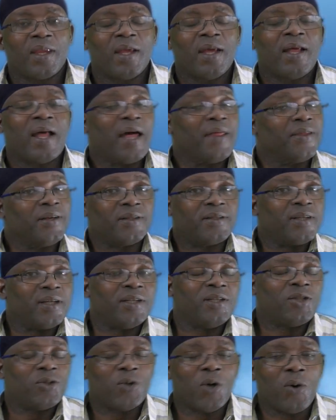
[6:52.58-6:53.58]
And they sell
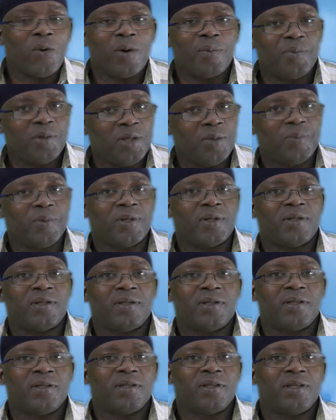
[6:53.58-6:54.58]
it to our people
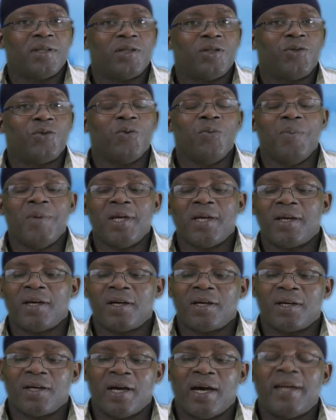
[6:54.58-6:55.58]
to make
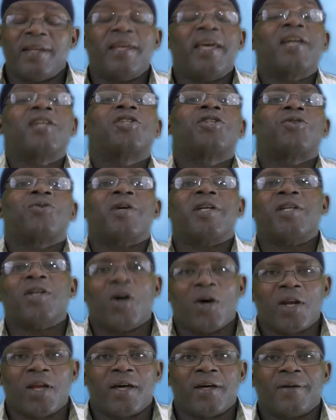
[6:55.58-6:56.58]
an extra
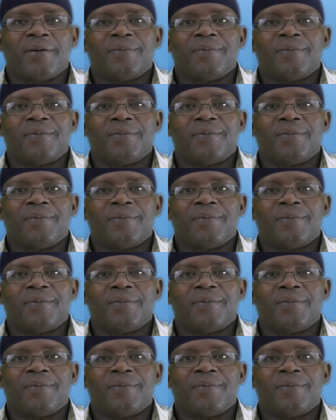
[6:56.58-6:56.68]
dollar